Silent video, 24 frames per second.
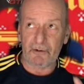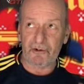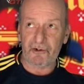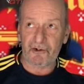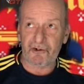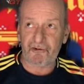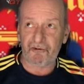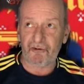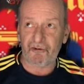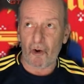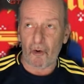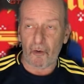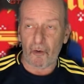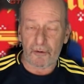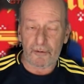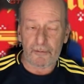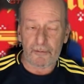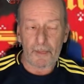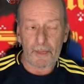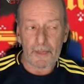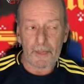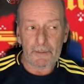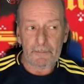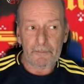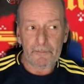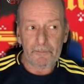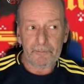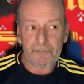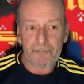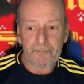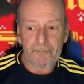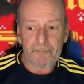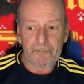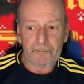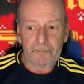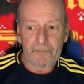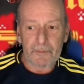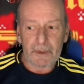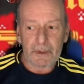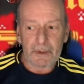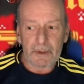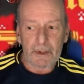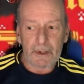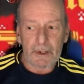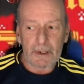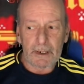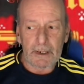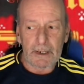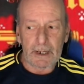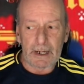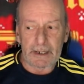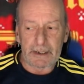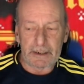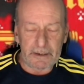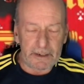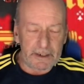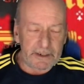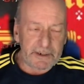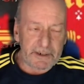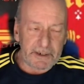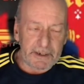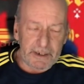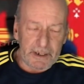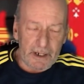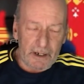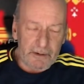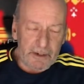strong. And this, he